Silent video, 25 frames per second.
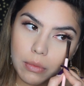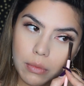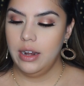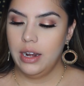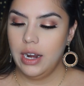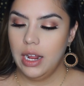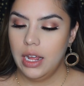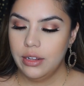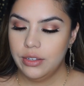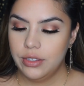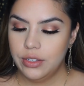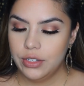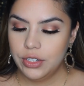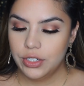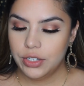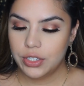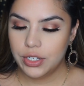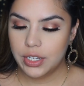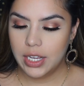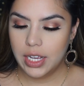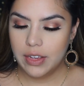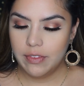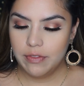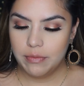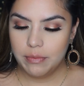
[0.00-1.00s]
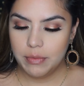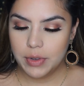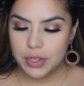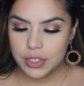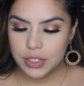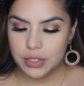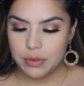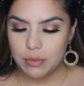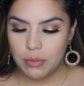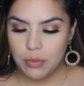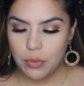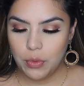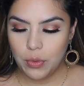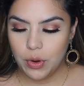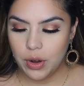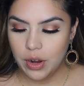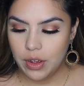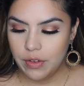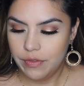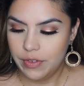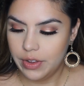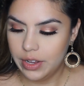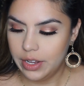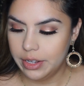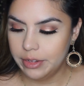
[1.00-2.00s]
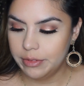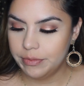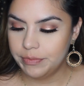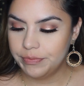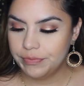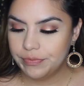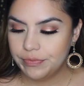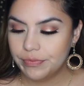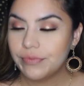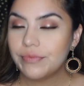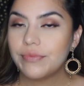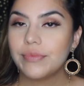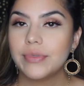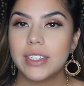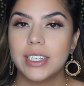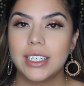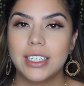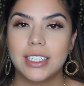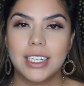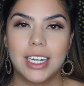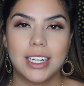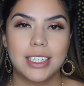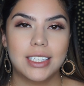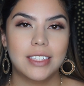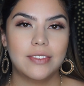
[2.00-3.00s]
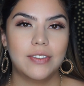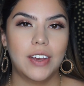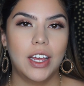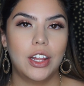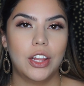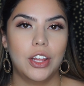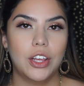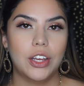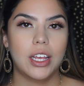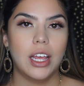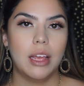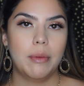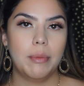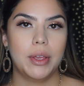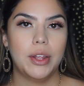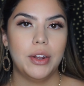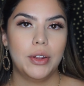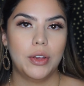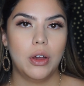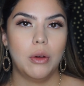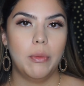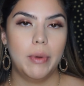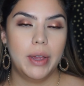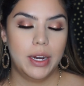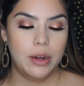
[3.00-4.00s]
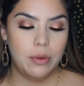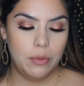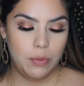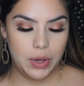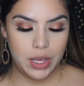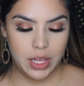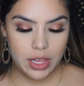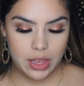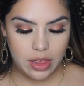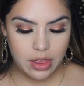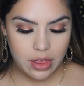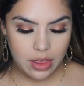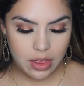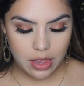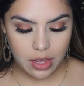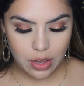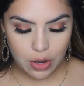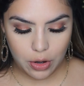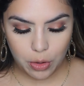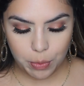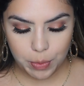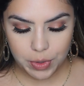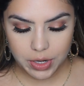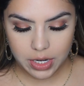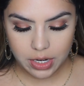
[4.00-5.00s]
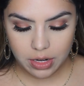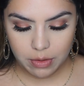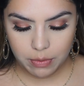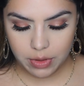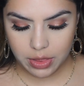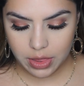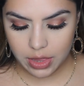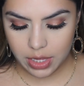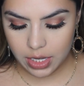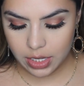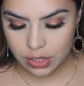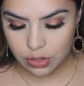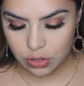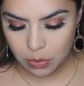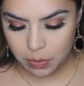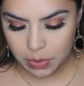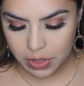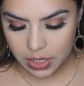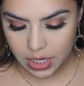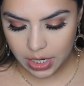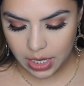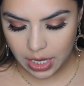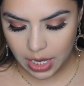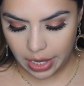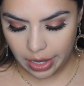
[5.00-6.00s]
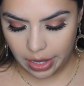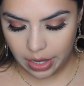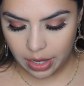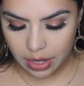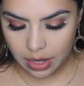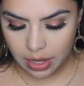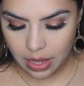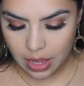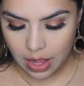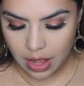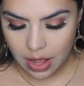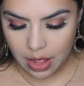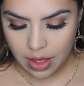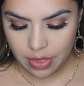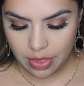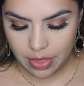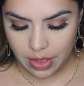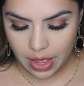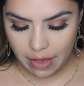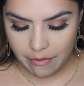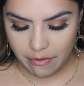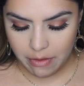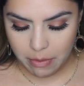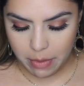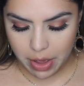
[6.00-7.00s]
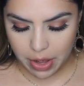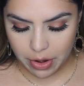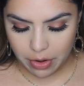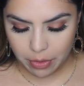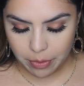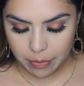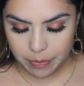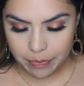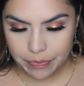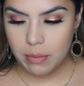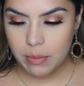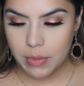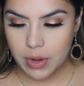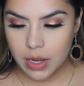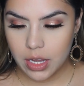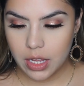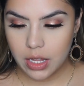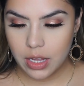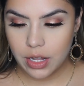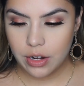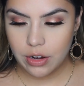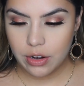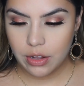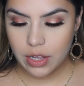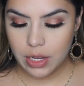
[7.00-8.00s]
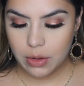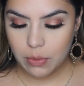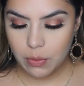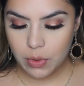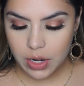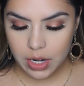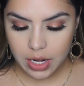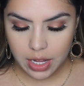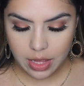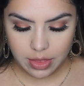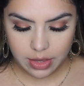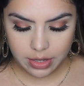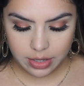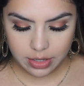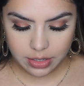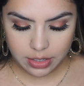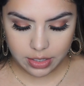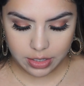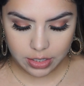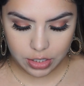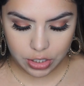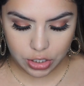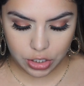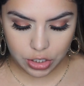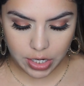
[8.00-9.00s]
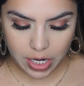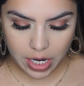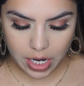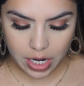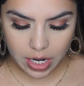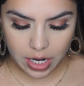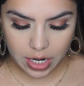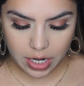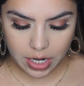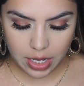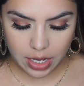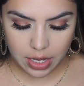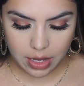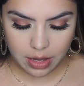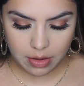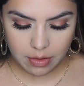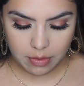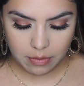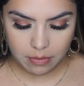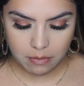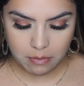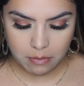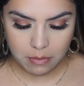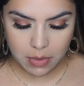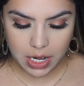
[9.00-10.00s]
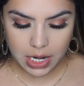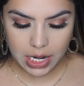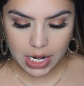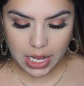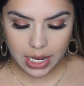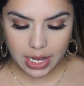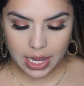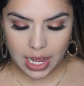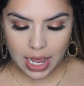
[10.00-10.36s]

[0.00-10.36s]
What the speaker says: Now to just give us some more of a intensified look, I'm gonna go in with these Urban Decay, the Heavy Metal Glitter Liquid, and this is in the shade Midnight